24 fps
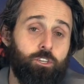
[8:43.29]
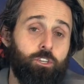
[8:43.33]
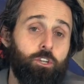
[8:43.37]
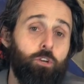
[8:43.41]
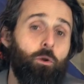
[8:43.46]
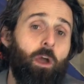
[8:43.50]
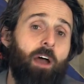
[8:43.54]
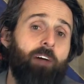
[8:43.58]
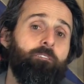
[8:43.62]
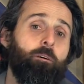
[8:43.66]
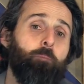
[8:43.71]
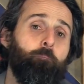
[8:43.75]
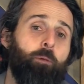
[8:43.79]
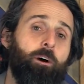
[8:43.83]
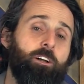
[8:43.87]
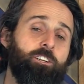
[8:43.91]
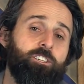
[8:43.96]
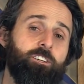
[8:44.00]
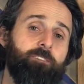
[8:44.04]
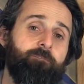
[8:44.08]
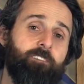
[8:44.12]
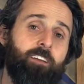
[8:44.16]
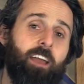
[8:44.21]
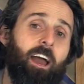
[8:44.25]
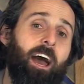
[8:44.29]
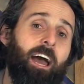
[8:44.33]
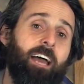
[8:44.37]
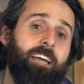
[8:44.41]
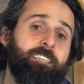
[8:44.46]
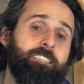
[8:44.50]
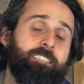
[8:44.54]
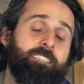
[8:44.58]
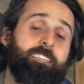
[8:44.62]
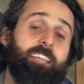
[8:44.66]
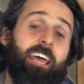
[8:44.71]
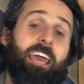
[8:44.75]
do have a bunch of
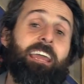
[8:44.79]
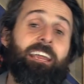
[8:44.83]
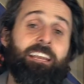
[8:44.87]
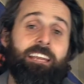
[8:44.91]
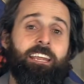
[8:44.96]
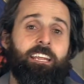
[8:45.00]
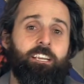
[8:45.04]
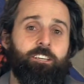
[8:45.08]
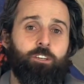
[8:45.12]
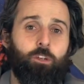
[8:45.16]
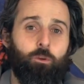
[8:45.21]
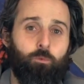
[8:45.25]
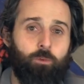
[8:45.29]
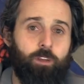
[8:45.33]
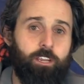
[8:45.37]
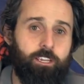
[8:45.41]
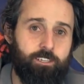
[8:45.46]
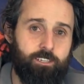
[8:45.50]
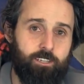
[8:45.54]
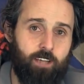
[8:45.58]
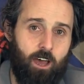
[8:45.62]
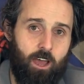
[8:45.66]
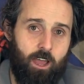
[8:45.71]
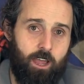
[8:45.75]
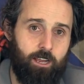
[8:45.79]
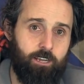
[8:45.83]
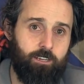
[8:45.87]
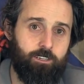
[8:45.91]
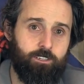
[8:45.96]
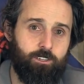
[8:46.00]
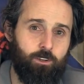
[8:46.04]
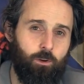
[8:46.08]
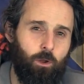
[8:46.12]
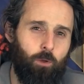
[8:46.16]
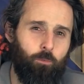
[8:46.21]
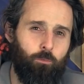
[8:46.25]
guys they need to re-sign,
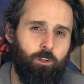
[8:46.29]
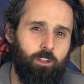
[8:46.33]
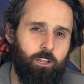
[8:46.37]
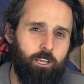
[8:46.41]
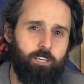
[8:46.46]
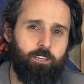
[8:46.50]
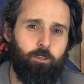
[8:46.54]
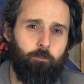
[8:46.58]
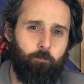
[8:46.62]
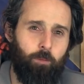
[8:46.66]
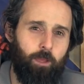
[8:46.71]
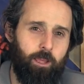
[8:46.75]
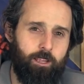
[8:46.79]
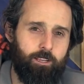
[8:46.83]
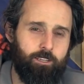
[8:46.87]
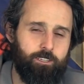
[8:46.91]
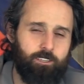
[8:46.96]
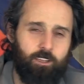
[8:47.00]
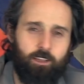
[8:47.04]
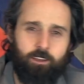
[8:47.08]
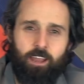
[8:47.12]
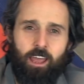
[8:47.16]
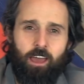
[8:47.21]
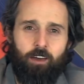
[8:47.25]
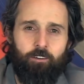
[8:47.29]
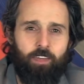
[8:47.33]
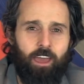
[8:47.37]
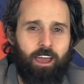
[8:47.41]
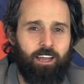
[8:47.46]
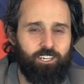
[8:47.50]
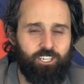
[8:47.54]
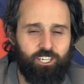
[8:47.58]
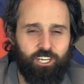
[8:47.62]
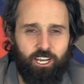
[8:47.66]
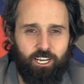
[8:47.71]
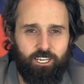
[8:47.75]
so it really depends on how
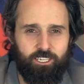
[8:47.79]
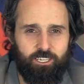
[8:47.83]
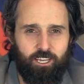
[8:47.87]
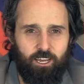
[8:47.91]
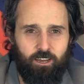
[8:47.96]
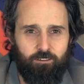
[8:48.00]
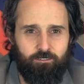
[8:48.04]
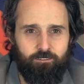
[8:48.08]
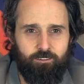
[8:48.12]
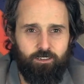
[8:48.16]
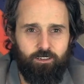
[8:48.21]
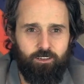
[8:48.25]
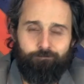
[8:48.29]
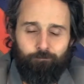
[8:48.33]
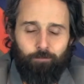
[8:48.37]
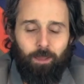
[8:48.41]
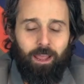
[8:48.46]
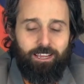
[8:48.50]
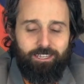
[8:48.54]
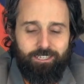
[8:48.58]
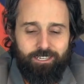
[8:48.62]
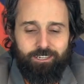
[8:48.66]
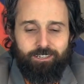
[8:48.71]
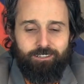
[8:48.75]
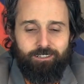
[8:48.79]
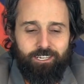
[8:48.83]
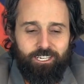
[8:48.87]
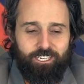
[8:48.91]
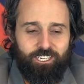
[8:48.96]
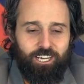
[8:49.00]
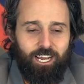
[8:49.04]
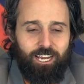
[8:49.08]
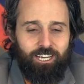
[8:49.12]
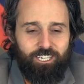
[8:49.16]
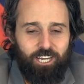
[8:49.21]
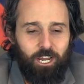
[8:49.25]
that shakes out. Basically,
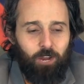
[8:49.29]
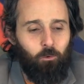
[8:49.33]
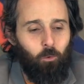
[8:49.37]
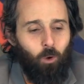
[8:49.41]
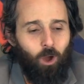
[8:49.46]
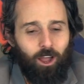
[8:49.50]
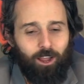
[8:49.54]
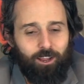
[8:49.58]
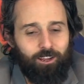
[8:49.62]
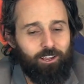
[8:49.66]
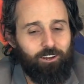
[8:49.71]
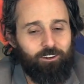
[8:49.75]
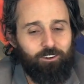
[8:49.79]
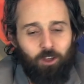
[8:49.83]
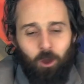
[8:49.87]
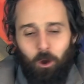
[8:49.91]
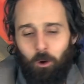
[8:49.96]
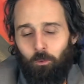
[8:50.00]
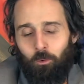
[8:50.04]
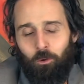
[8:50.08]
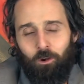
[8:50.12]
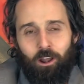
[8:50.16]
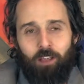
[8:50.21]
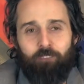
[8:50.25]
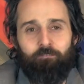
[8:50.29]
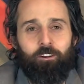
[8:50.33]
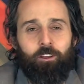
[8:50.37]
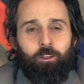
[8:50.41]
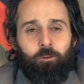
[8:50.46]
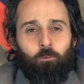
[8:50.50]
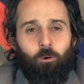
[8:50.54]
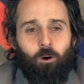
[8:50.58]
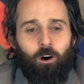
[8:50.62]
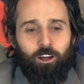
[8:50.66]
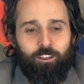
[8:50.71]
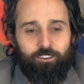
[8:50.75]
JJ Watt can go wherever he
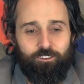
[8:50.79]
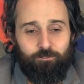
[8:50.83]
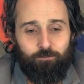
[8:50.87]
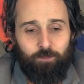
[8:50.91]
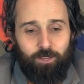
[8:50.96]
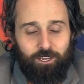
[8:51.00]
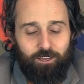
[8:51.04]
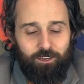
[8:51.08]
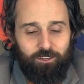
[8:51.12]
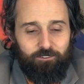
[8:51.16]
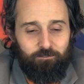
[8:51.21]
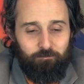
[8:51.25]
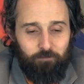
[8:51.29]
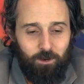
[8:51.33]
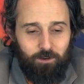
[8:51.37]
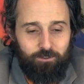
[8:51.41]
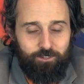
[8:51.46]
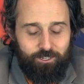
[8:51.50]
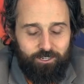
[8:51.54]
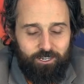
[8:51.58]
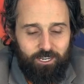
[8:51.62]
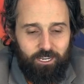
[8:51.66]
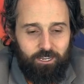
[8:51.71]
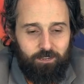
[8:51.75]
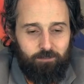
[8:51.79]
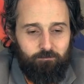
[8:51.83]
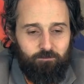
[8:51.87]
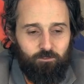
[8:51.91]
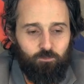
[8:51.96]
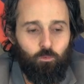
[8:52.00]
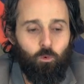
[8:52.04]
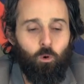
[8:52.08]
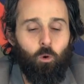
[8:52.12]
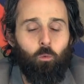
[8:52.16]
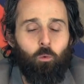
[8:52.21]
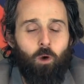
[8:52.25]
wants because most
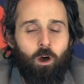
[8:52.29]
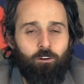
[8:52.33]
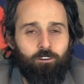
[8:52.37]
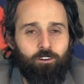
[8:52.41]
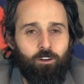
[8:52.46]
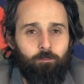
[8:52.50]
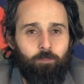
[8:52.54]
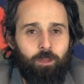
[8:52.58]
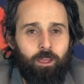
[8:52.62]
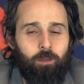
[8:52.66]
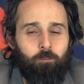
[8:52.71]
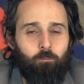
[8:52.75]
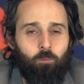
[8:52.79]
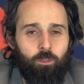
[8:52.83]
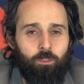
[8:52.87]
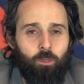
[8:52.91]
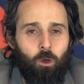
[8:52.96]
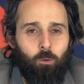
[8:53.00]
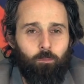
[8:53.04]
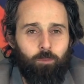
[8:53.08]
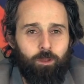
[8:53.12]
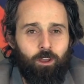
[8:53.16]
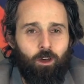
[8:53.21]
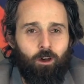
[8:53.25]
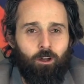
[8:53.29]
teams will welcome him with open